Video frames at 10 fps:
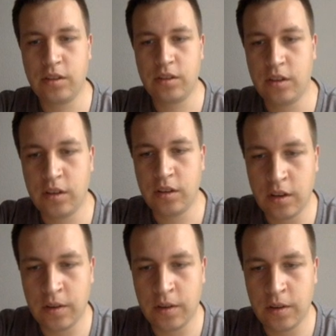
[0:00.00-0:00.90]

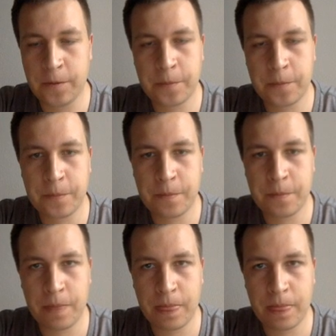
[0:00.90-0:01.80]
(silence)